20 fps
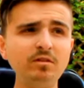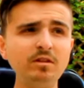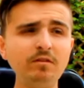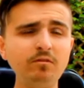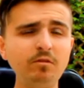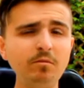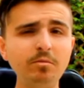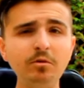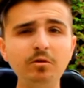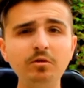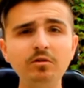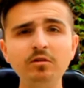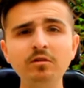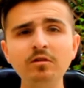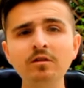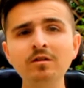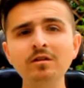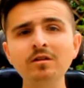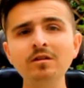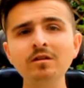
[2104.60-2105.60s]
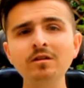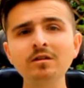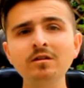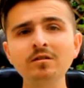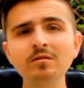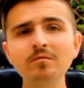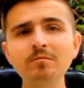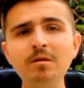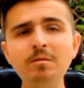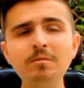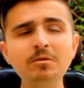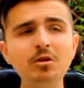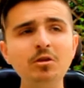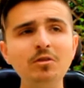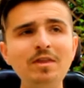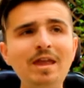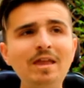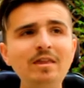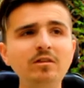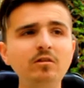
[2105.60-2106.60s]
you have to book. Maybe not
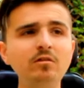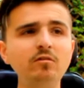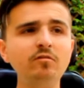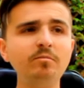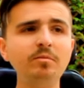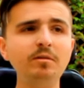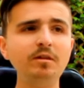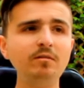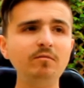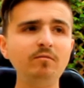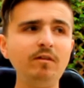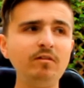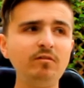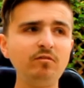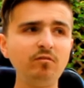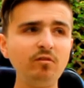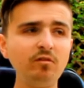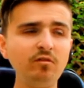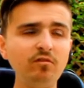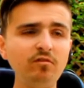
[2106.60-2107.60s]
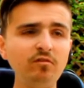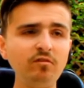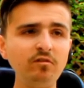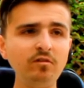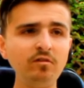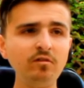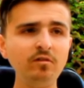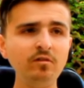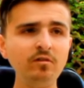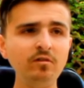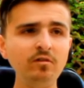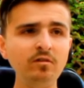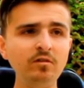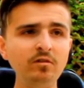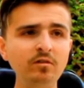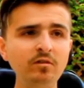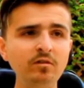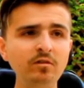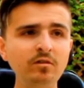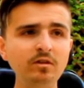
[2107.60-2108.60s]
Nando's, but restaurants
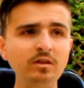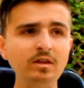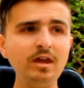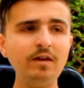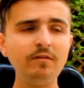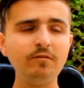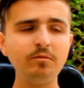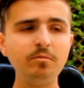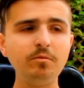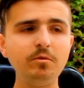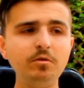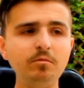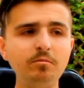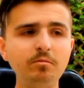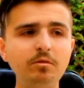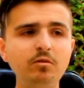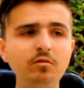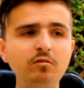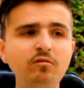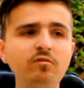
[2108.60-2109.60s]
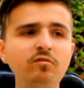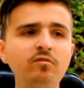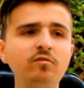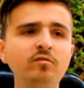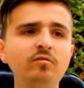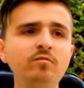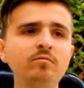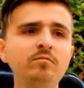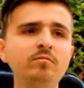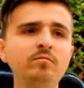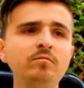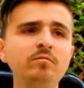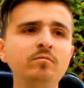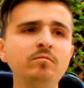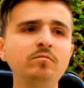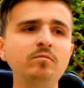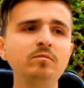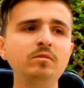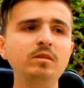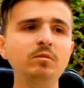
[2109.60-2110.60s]
you have to book because
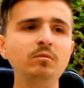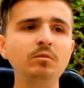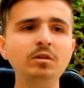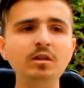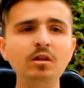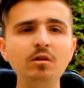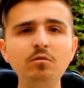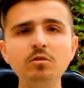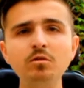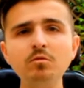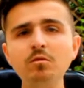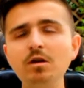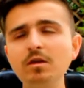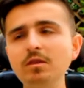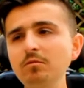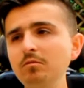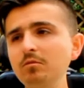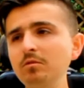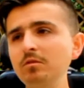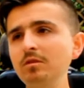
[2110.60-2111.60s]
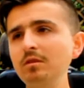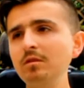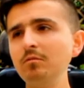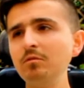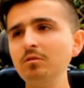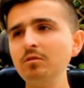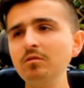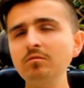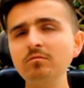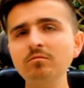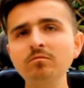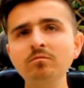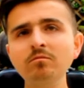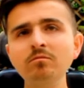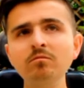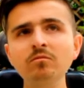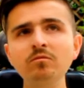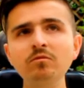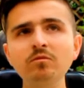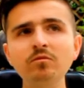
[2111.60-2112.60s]
they want to know who you are. They want, they want,
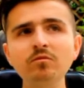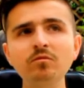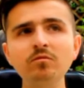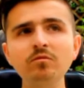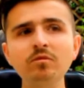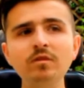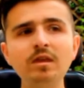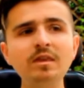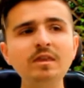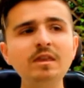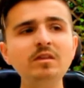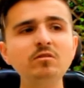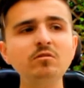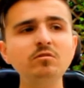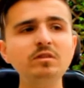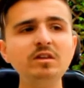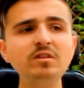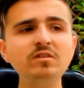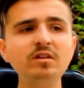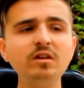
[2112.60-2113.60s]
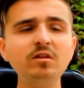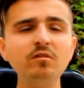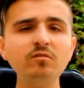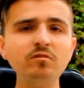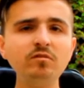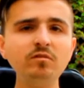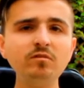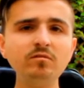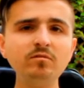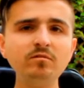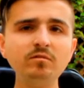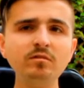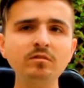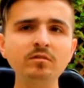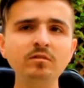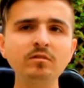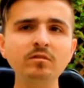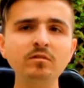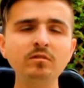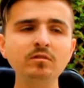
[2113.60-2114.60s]
they need your details.
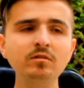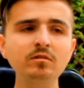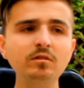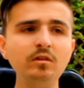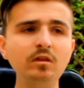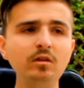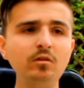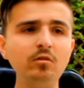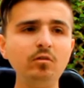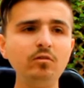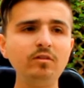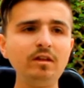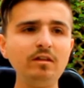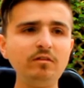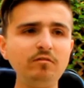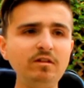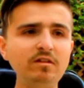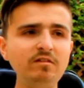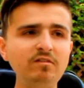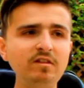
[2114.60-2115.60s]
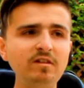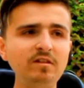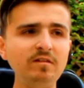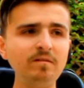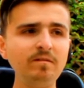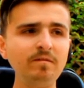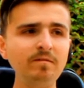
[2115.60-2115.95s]
You know, contact tracing,